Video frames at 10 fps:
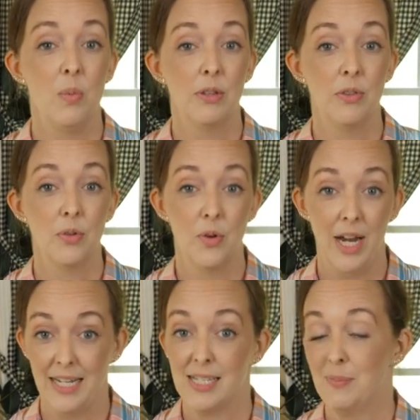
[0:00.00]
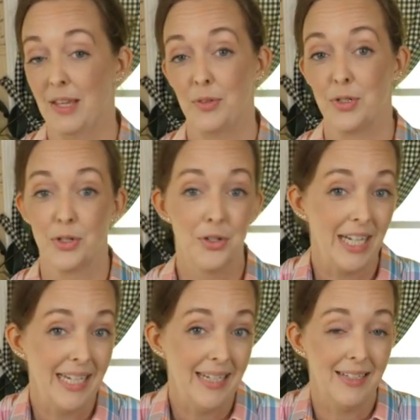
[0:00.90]
with Granny Smith, which are
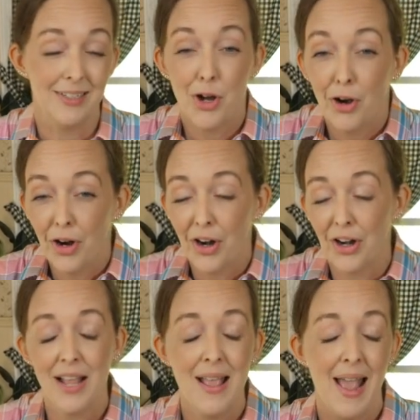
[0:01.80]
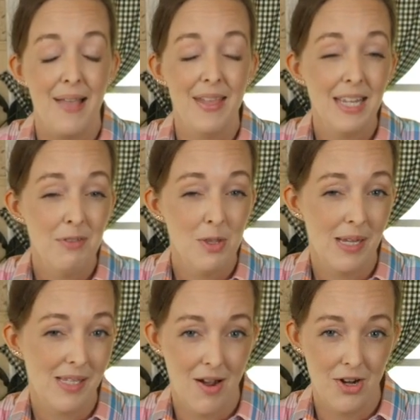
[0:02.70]
green and tart, and they give you the
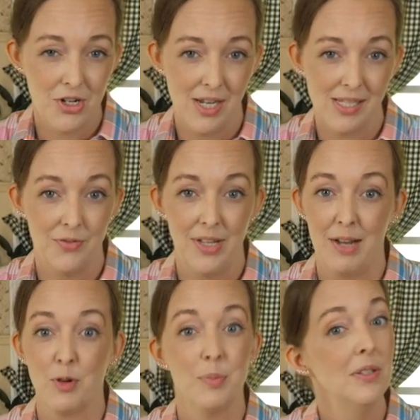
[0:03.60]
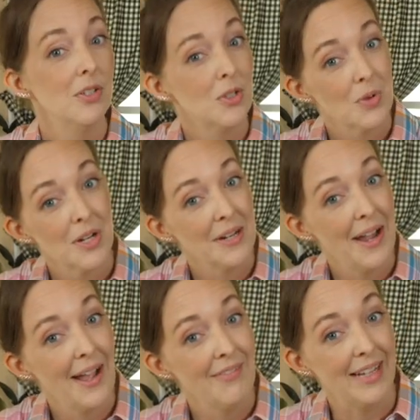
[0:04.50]
best contrast of flavor, but the store didn't
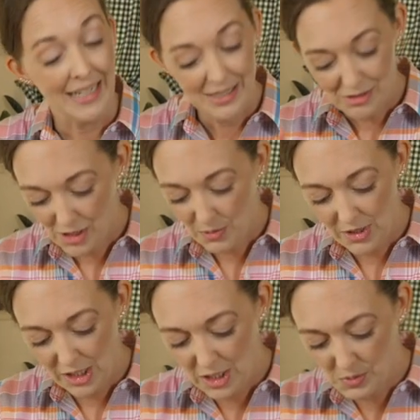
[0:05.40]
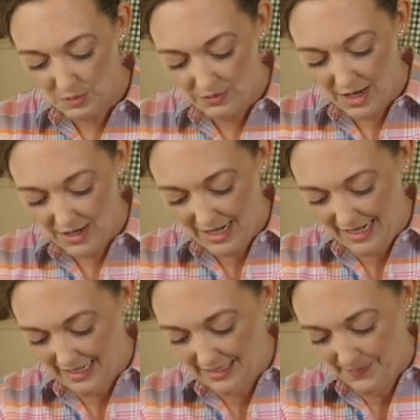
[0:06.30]
have any. So we're going to use what we've got on
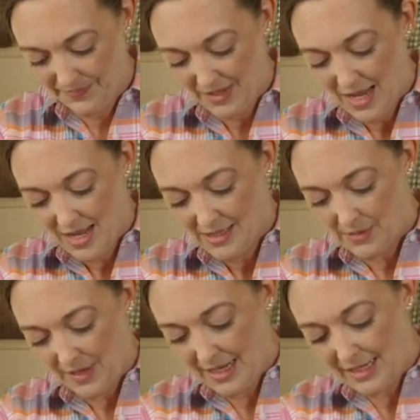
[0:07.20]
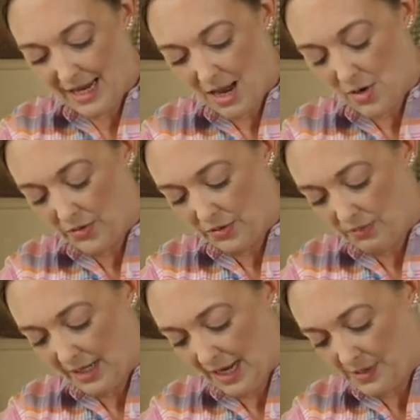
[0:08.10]
hand. So in go
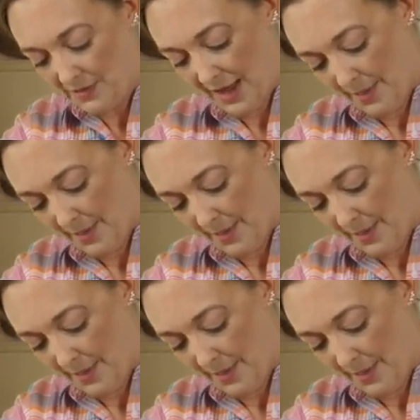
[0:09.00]
3 cups of